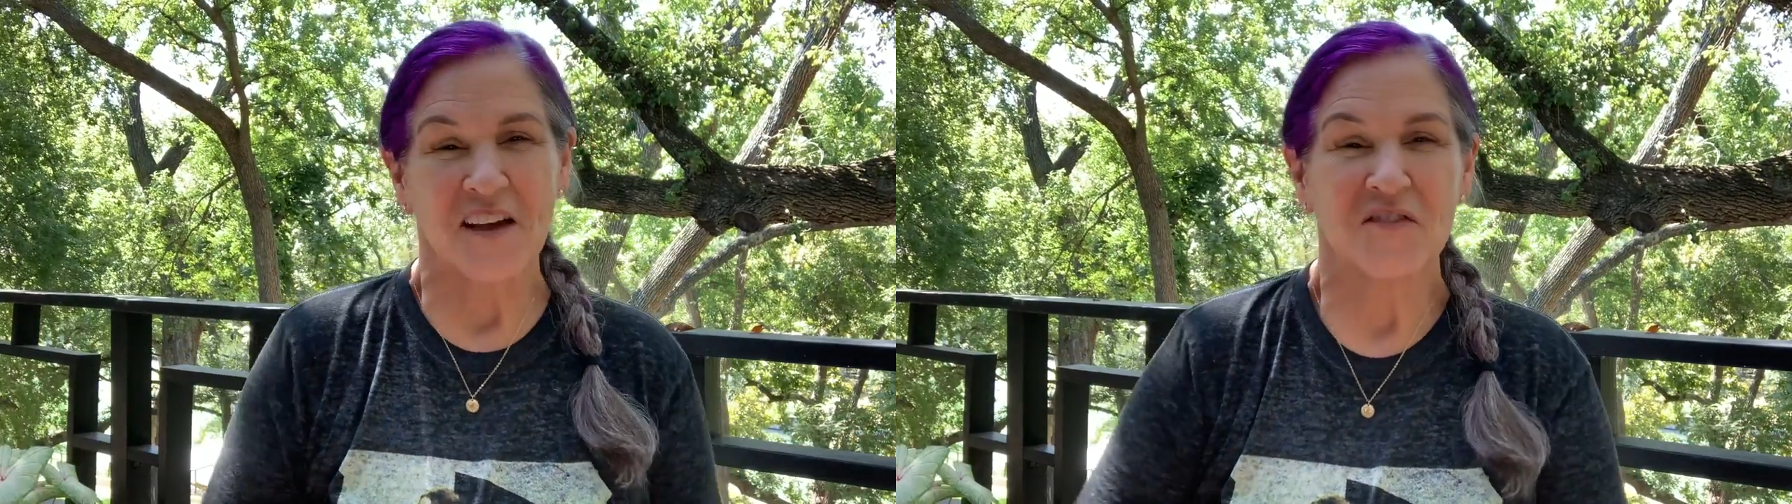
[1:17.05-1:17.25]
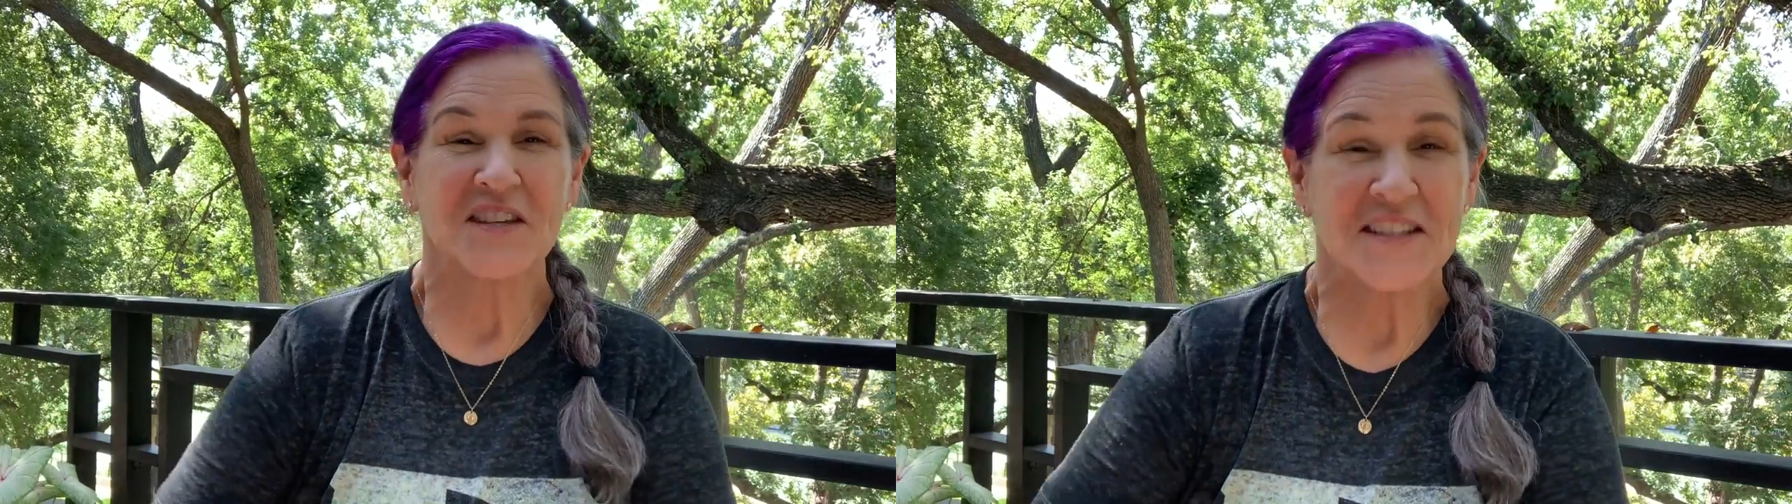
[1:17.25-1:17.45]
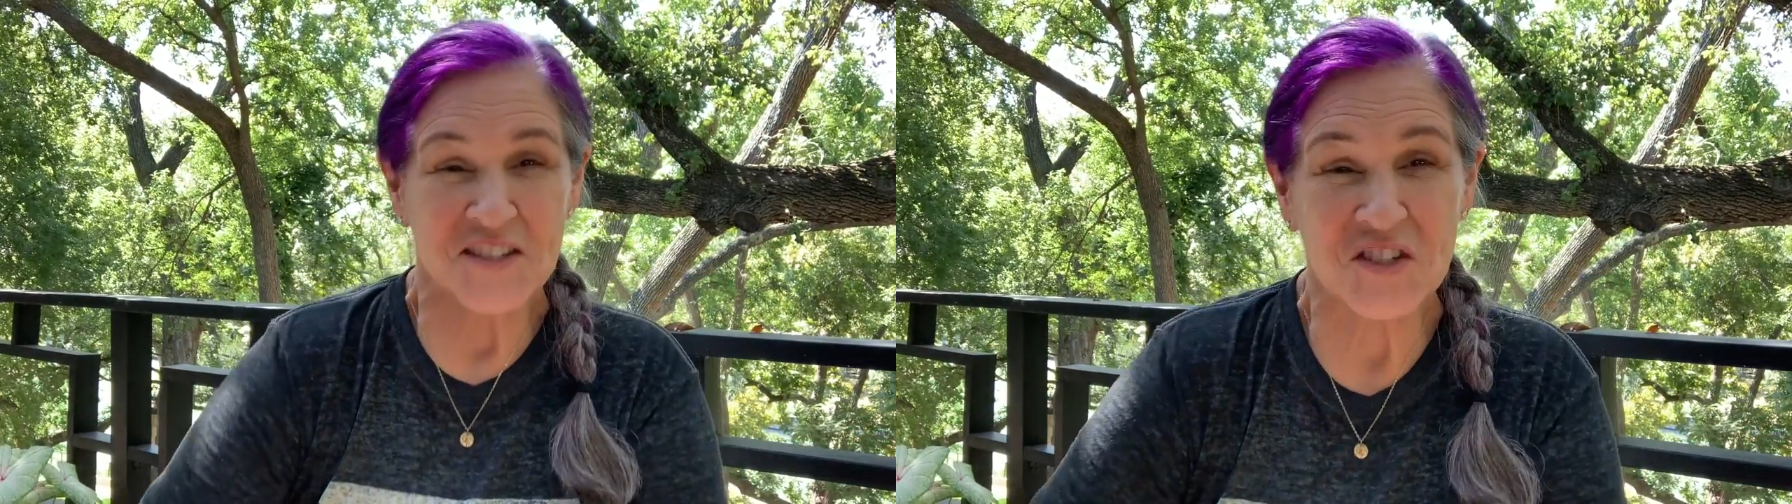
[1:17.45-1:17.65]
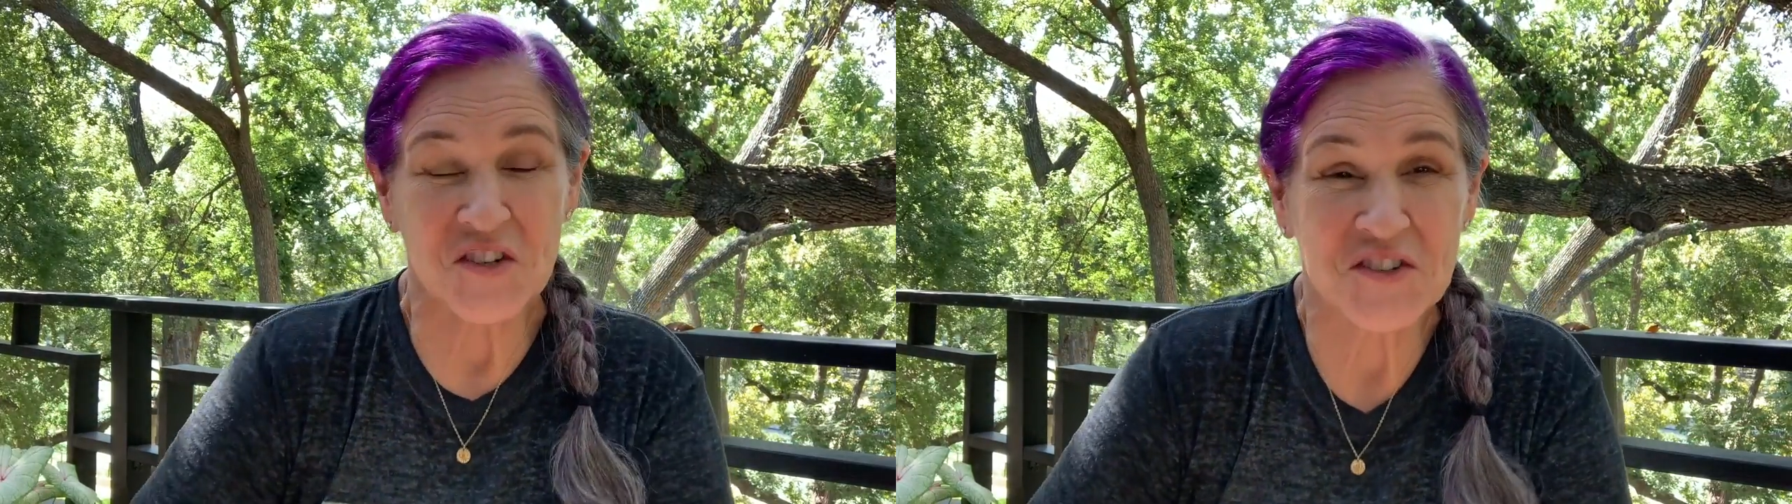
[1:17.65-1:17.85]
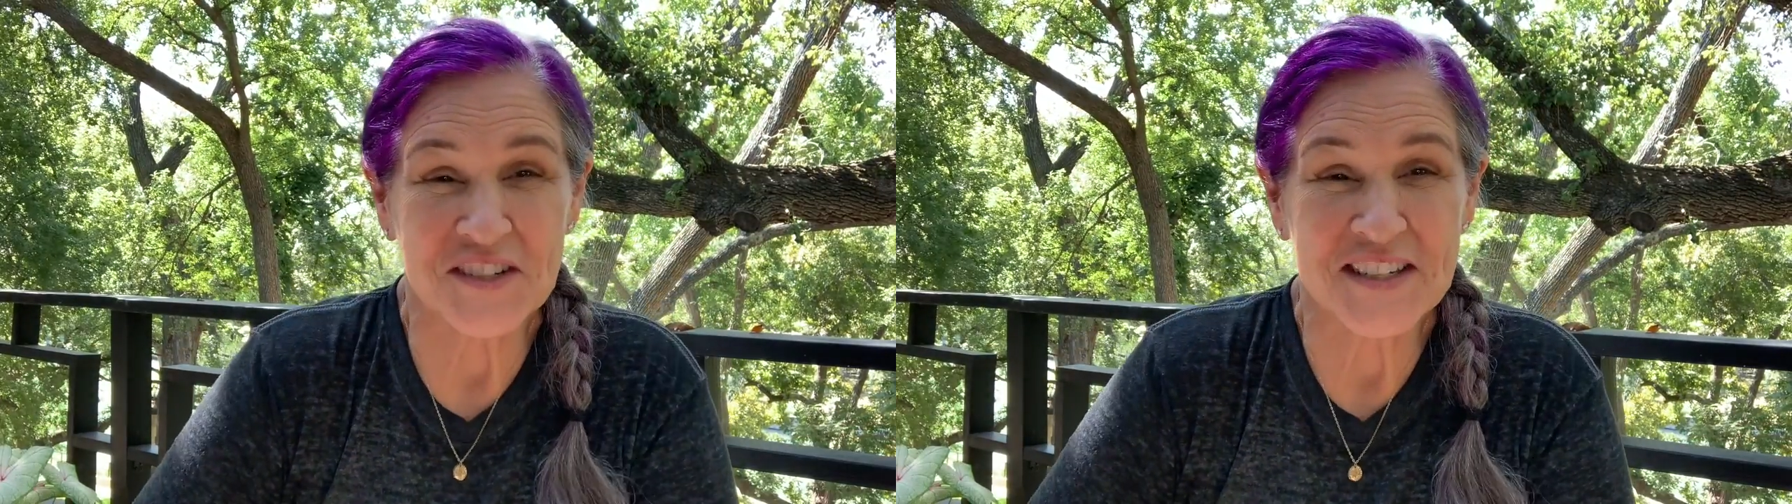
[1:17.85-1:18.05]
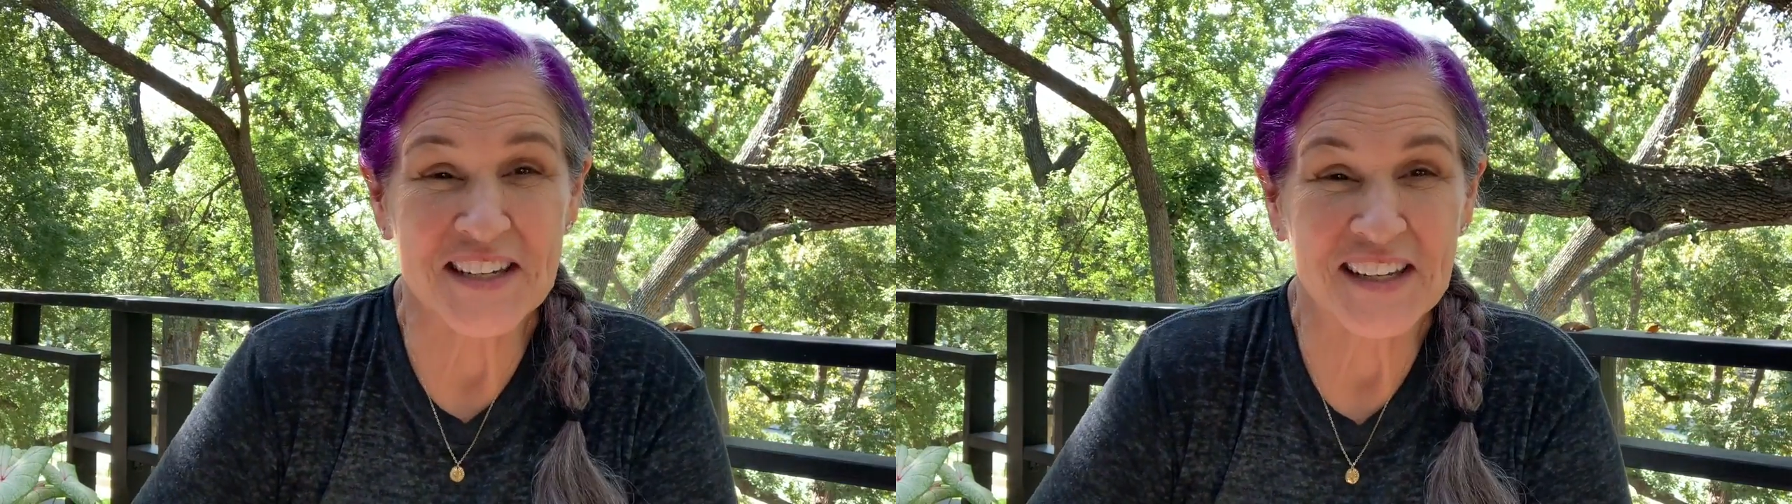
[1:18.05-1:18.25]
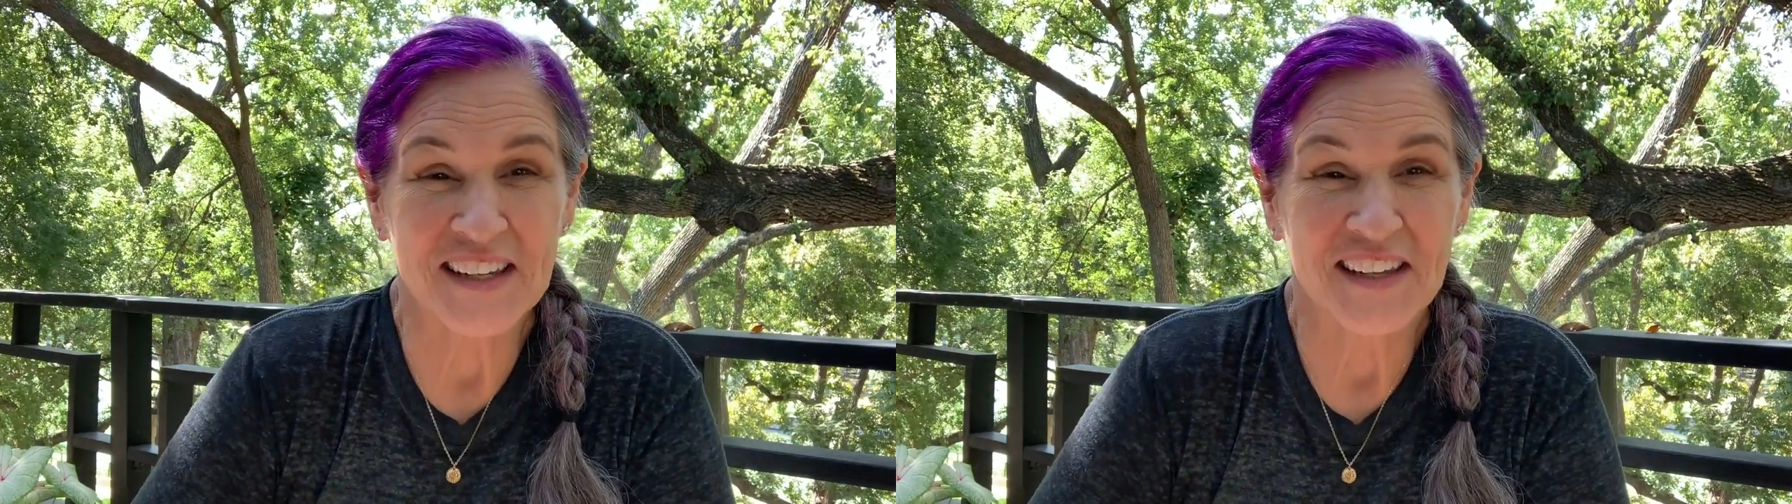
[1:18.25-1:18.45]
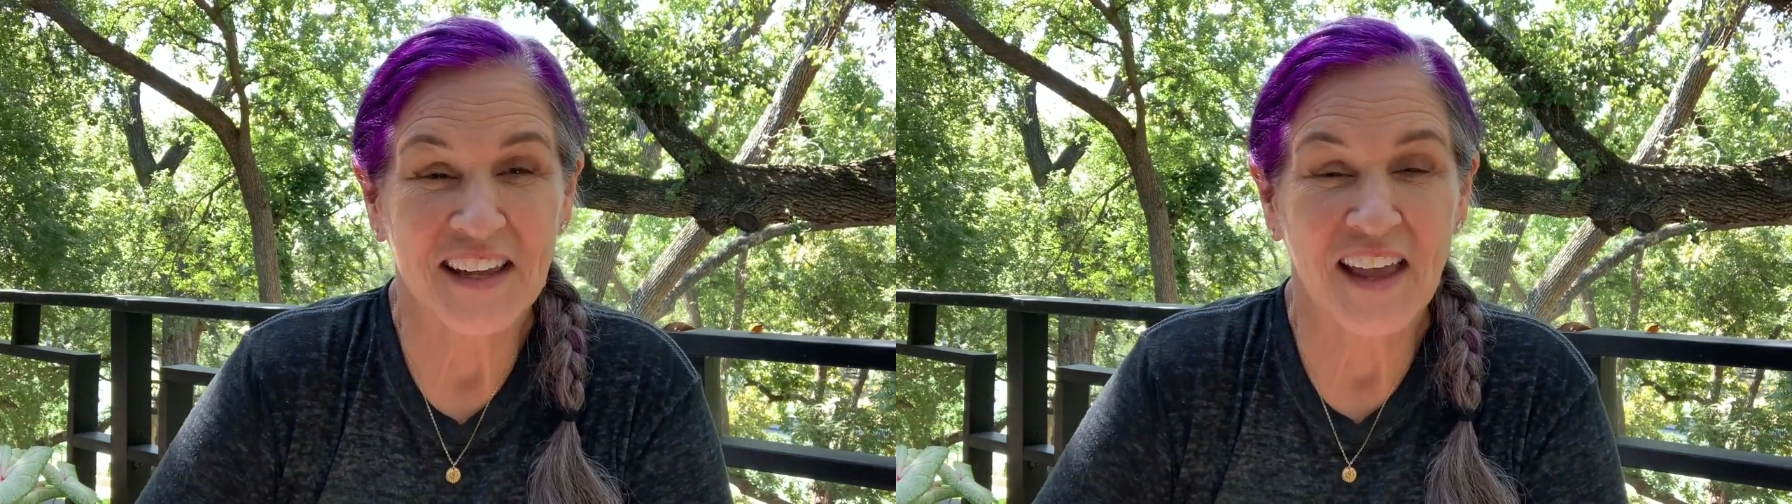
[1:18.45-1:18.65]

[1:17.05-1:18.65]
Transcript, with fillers: of uncertainty